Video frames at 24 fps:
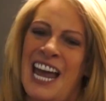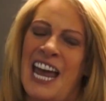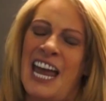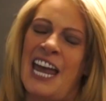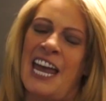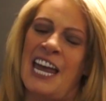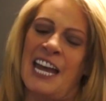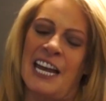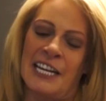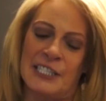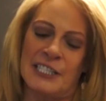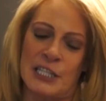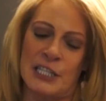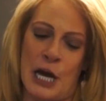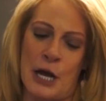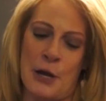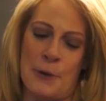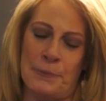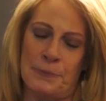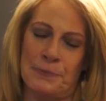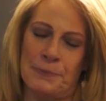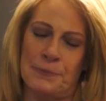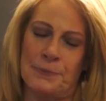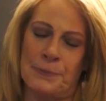And
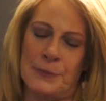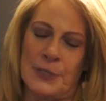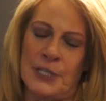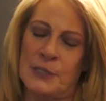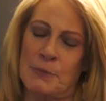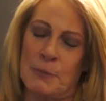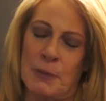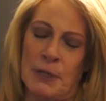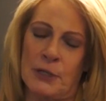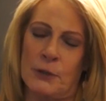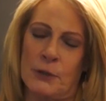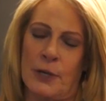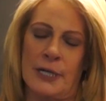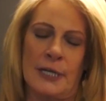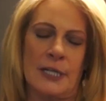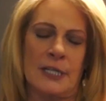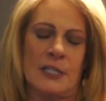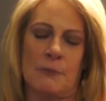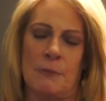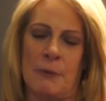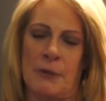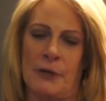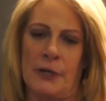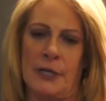it's been a great
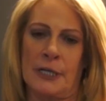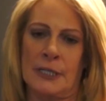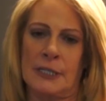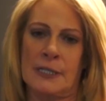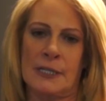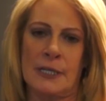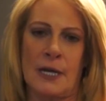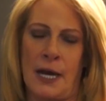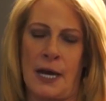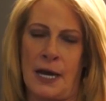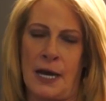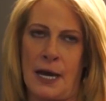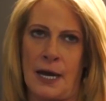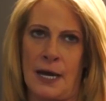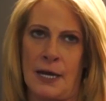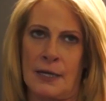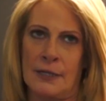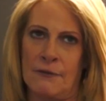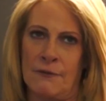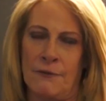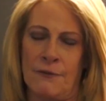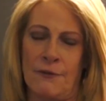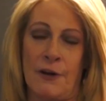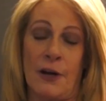experience. I
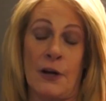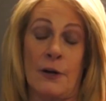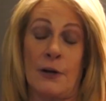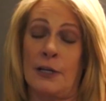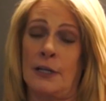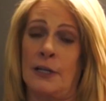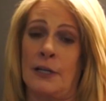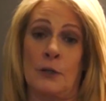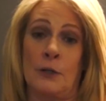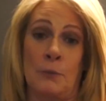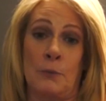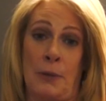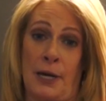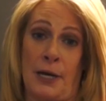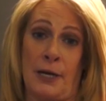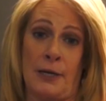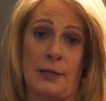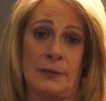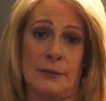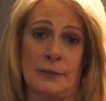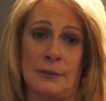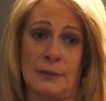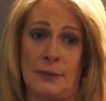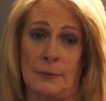had very little
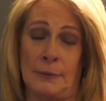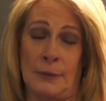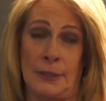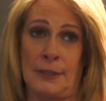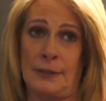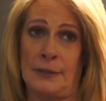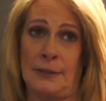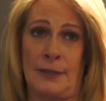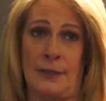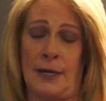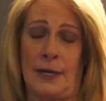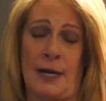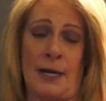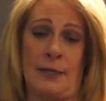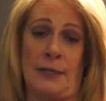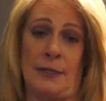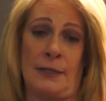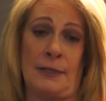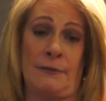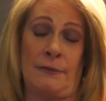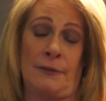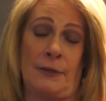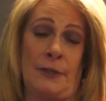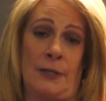pain. I
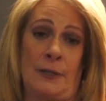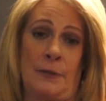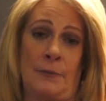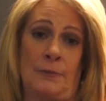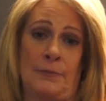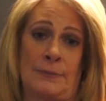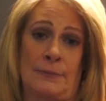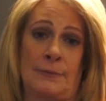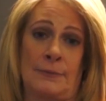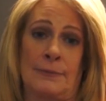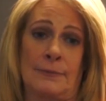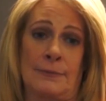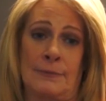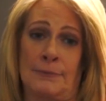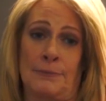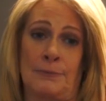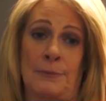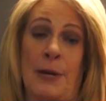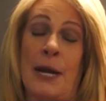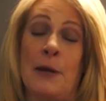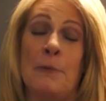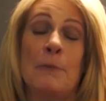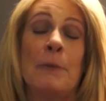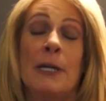didn't even need
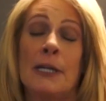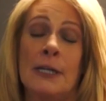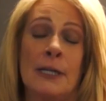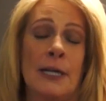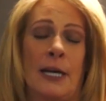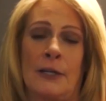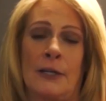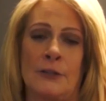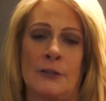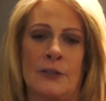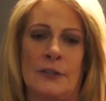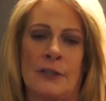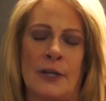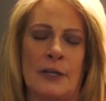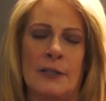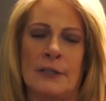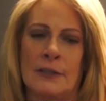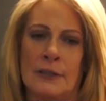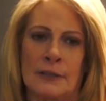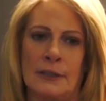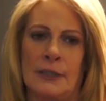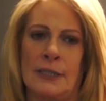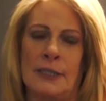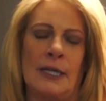pain medication,
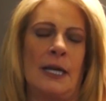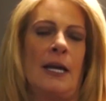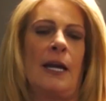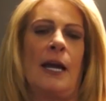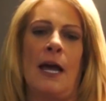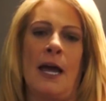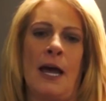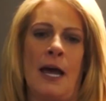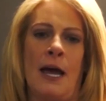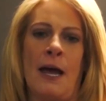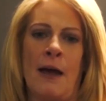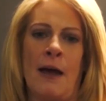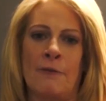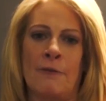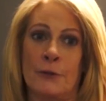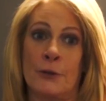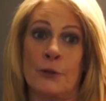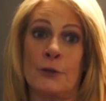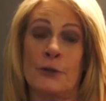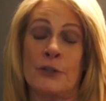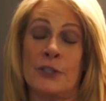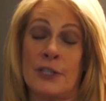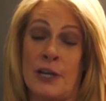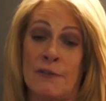technically,
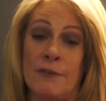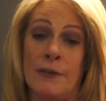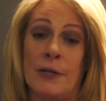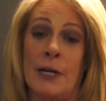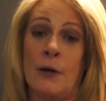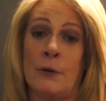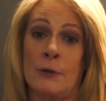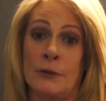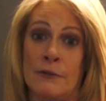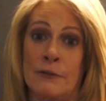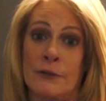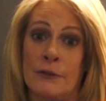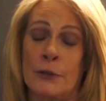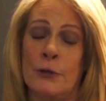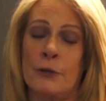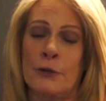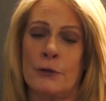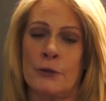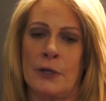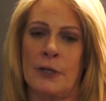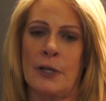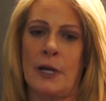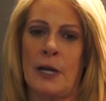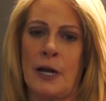after 7 hours of
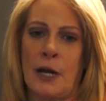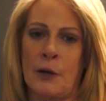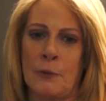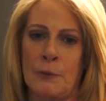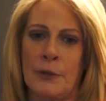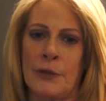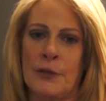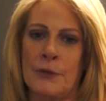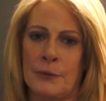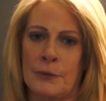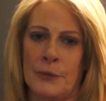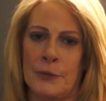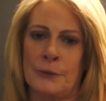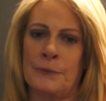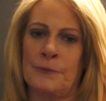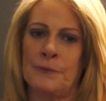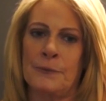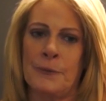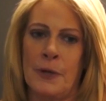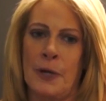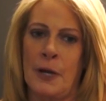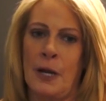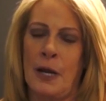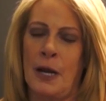surgery that I went through.
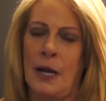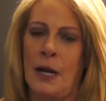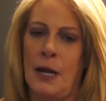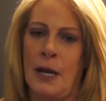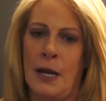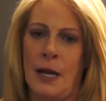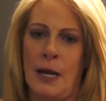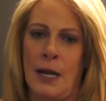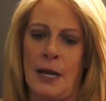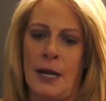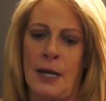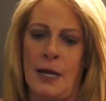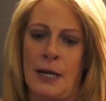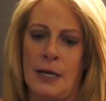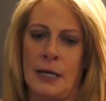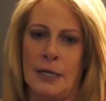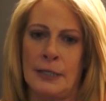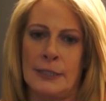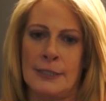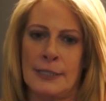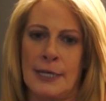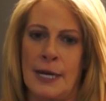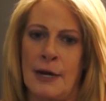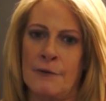
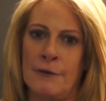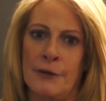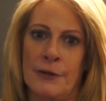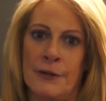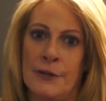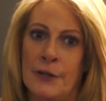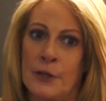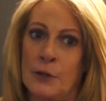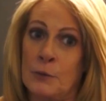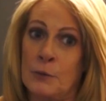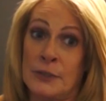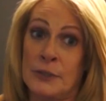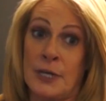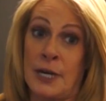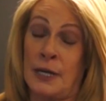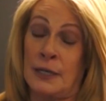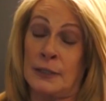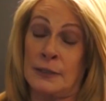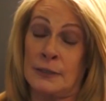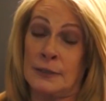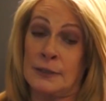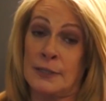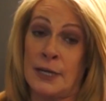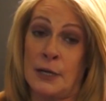And everything was
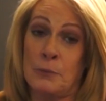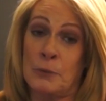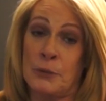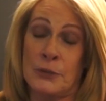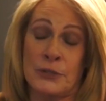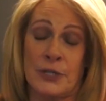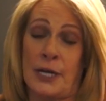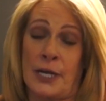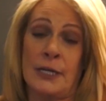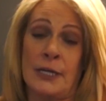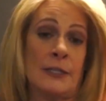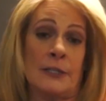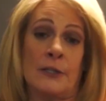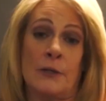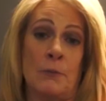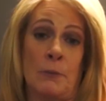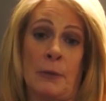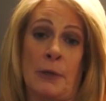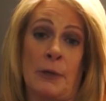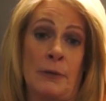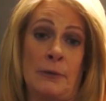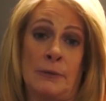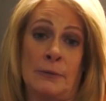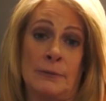as they presented to
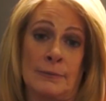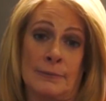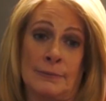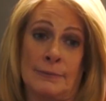me